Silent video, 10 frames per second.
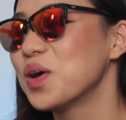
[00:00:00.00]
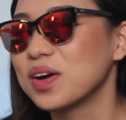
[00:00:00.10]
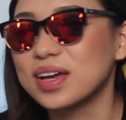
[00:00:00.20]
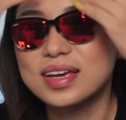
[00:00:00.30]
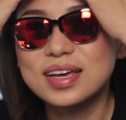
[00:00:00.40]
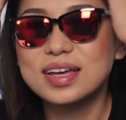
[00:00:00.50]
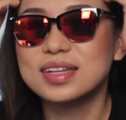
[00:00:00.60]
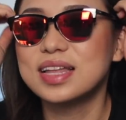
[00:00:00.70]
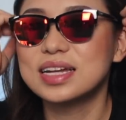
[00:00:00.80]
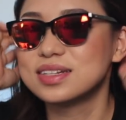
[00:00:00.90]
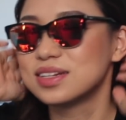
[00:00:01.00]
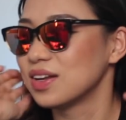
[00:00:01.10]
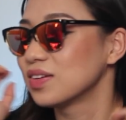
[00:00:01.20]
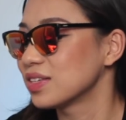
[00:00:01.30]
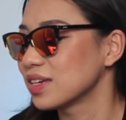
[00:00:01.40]
Okay, that
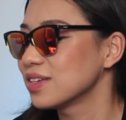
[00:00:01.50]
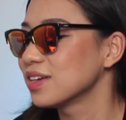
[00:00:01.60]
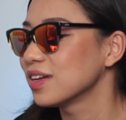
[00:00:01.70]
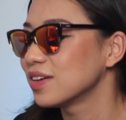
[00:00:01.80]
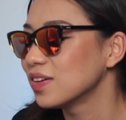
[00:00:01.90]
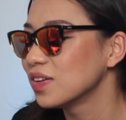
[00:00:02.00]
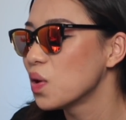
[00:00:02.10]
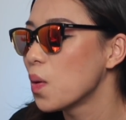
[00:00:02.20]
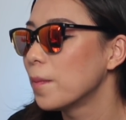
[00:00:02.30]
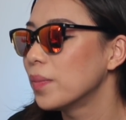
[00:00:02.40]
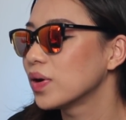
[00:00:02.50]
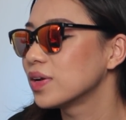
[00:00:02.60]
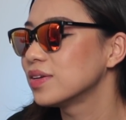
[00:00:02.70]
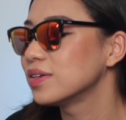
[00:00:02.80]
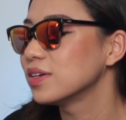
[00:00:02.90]
didn't look sexy at all,
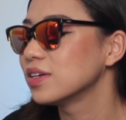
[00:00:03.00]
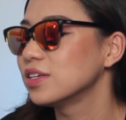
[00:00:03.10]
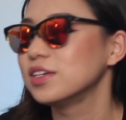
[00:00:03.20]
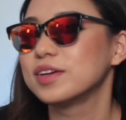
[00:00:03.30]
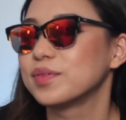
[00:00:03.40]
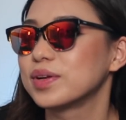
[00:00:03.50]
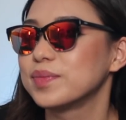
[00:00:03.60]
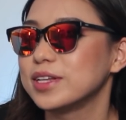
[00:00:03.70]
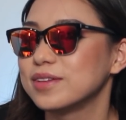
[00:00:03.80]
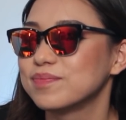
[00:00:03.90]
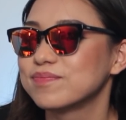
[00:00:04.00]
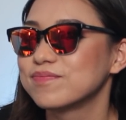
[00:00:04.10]
but you know what I mean.